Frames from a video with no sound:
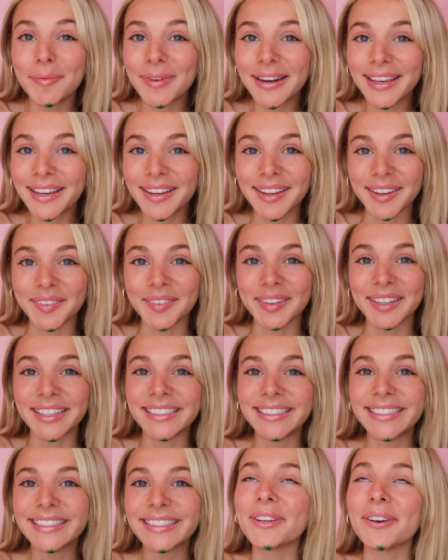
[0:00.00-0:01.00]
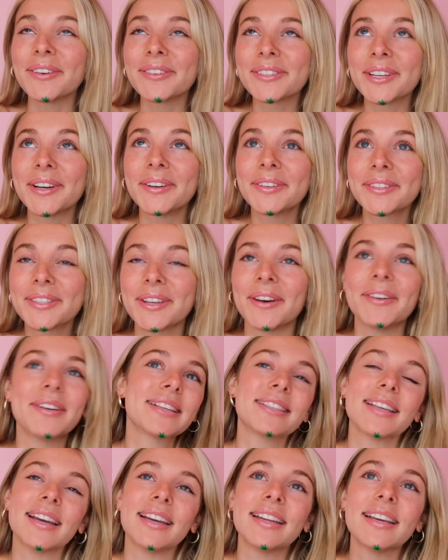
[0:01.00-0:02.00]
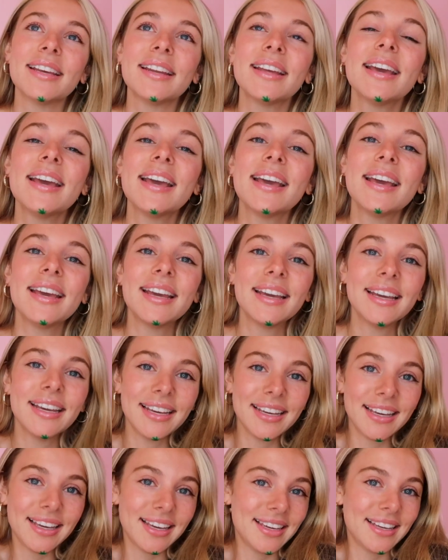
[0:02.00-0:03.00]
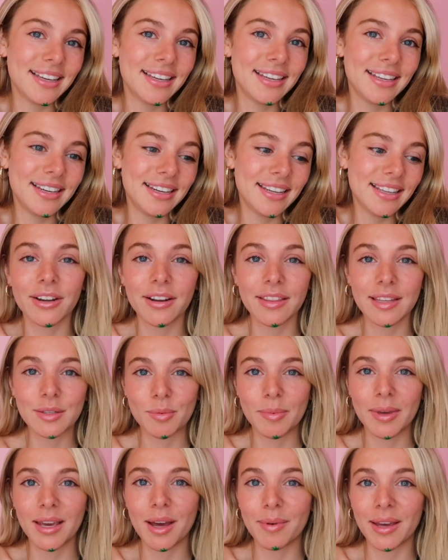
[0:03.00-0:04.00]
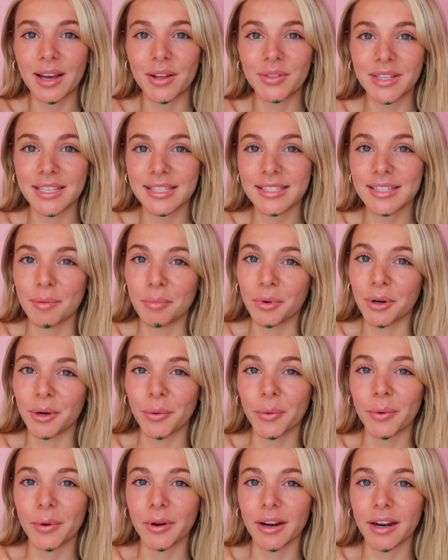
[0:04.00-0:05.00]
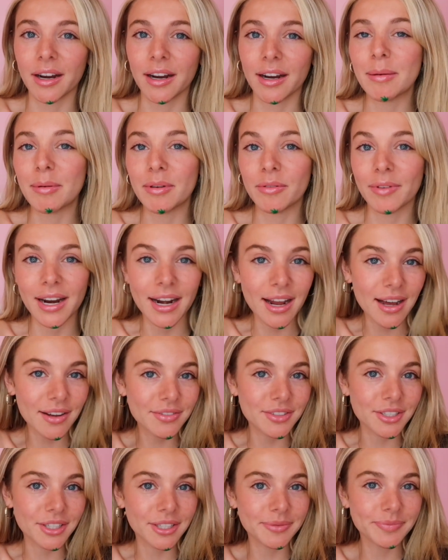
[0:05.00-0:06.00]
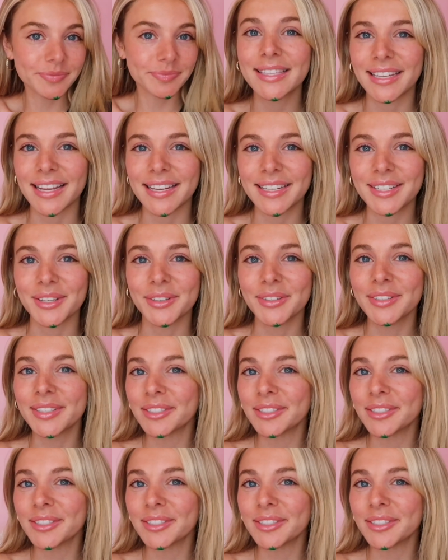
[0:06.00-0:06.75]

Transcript: many good ones, so, so, so excited and a lot of these will be coming out this summer or maybe right after. Stay tuned.